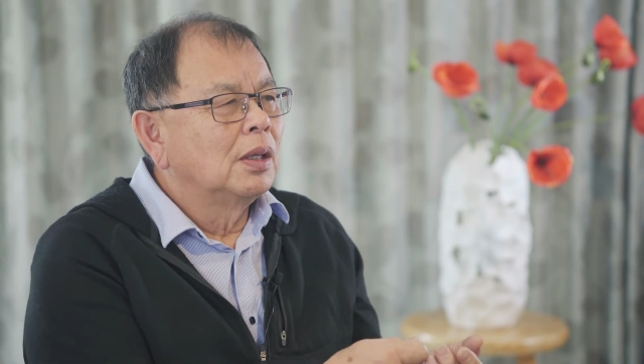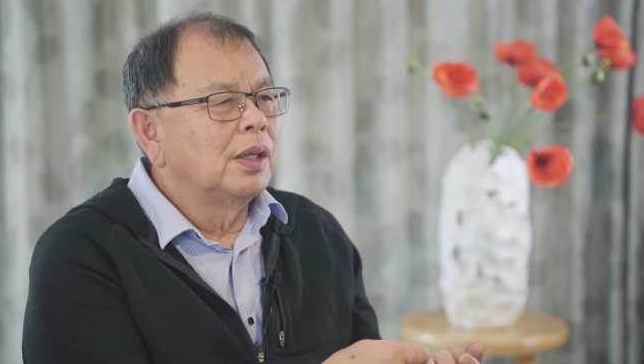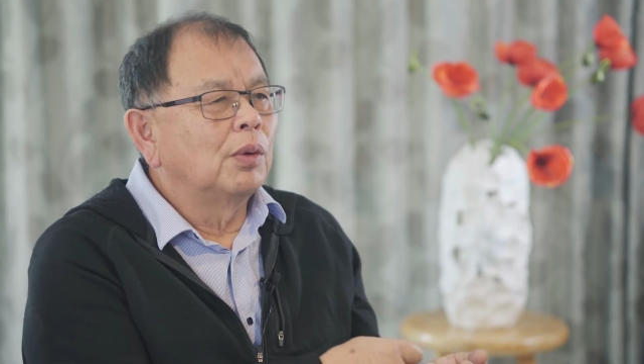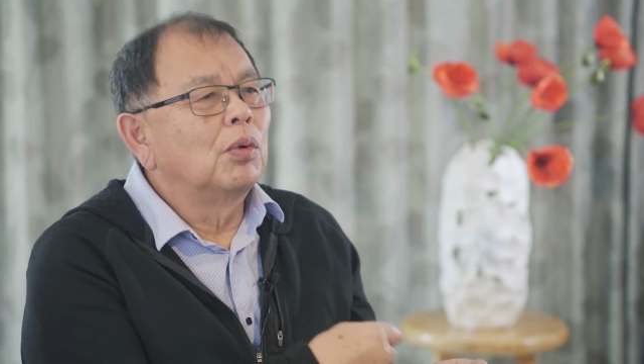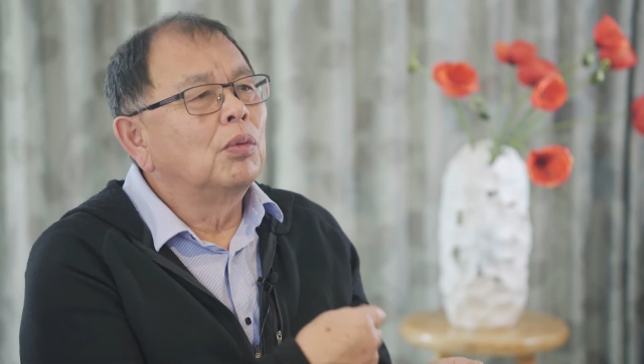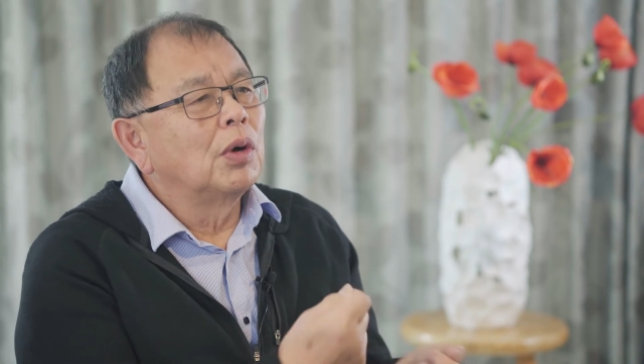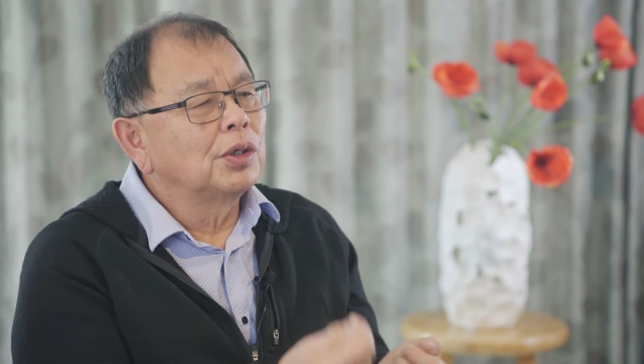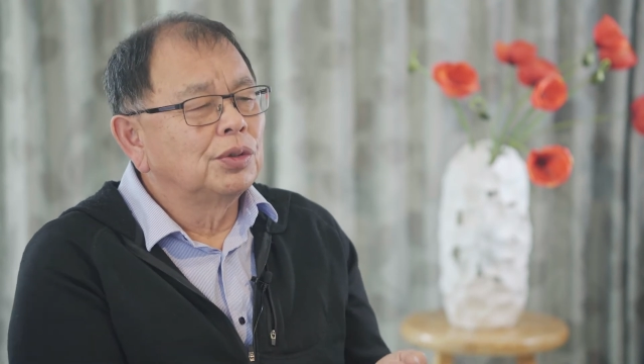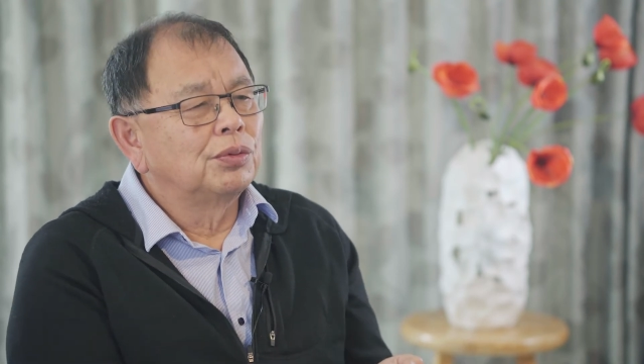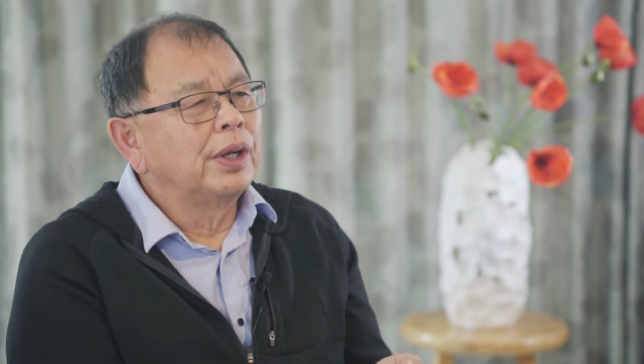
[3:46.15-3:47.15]
that will
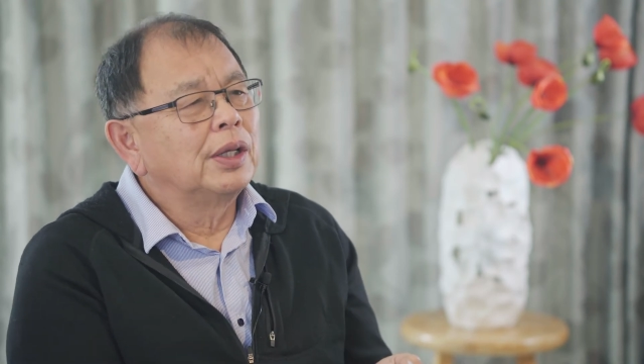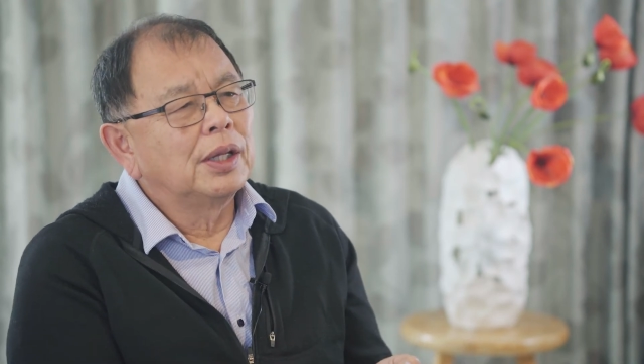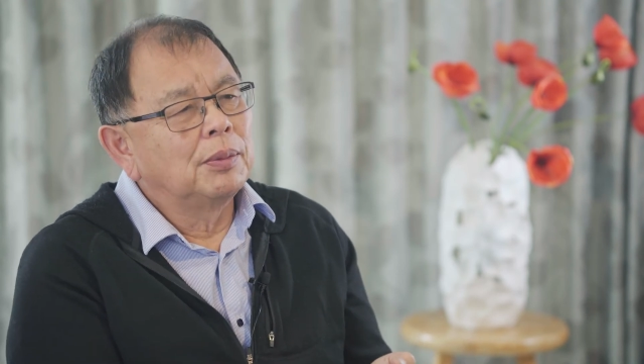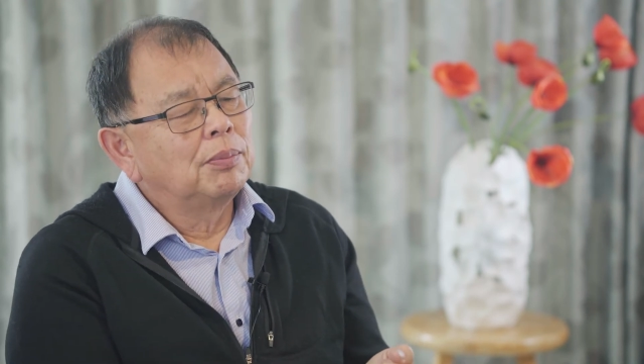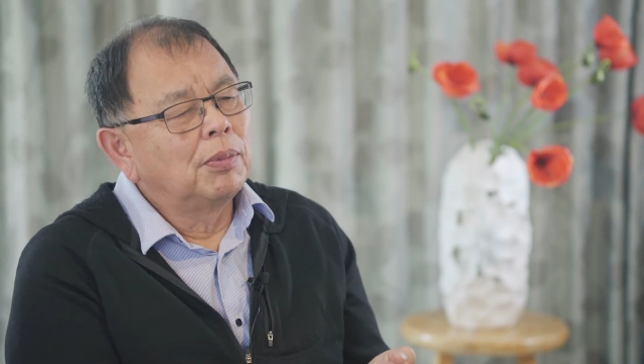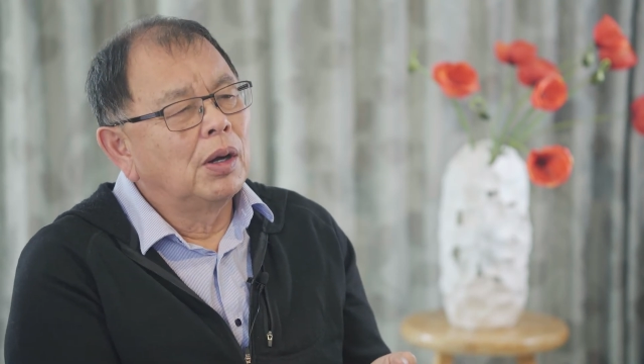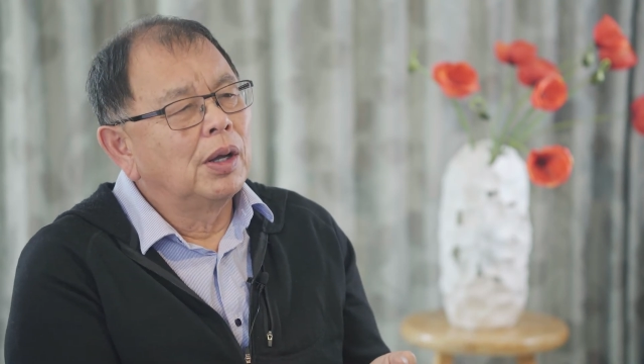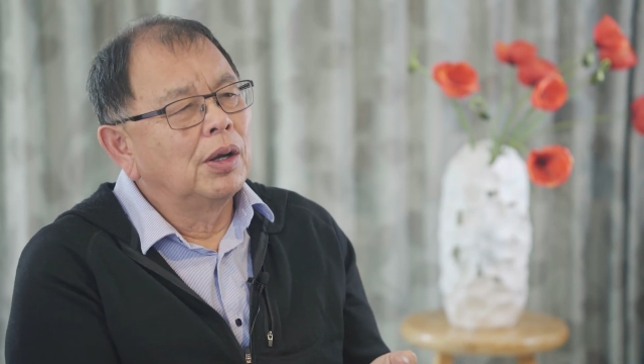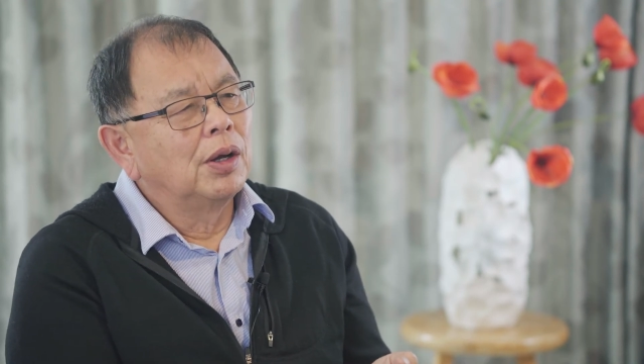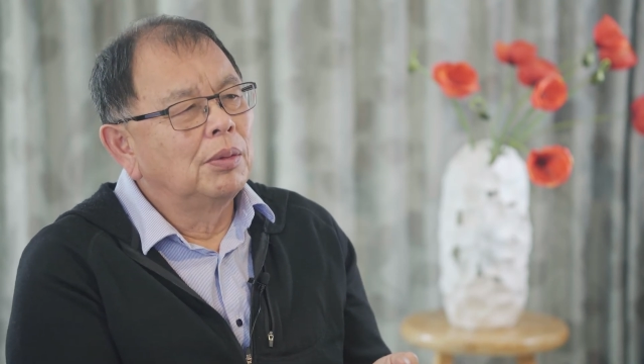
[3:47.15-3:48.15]
want to rent and
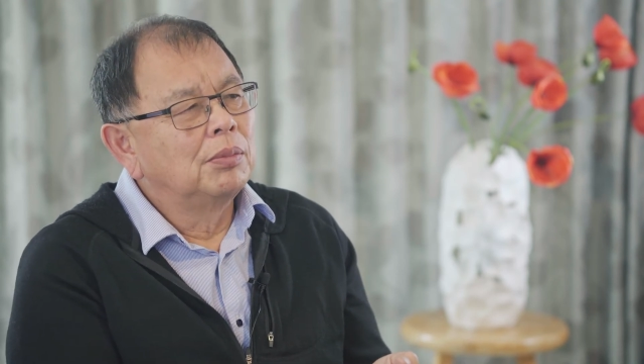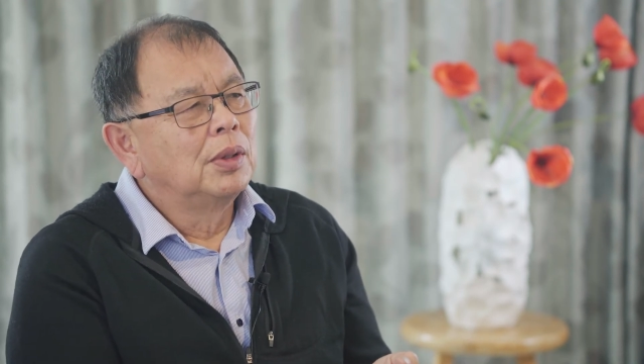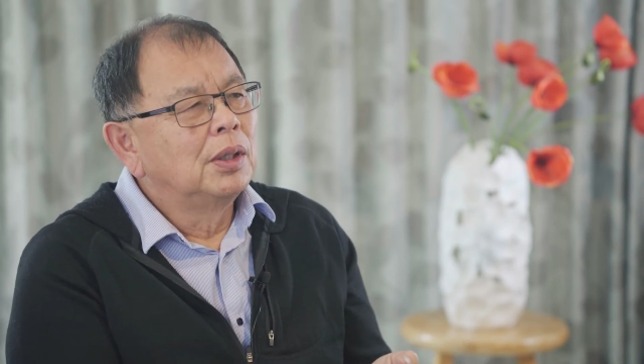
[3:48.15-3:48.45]
buy a home,